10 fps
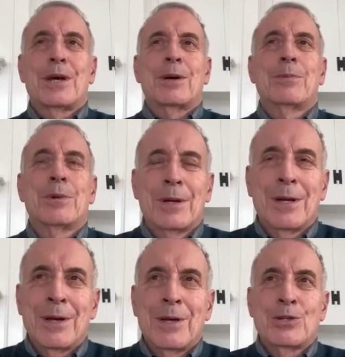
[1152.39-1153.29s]
Uh,
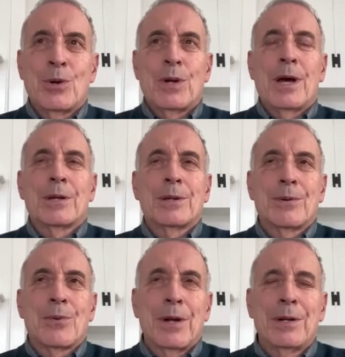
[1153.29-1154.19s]
so yeah,
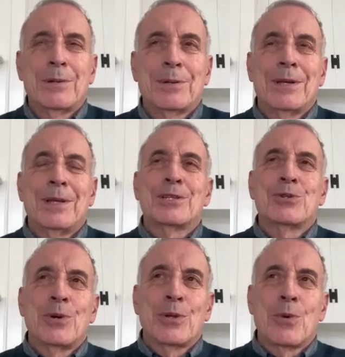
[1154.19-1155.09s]
the right
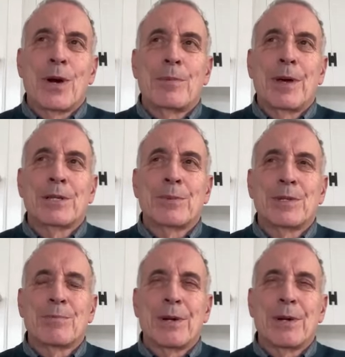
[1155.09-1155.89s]
industry with the right management,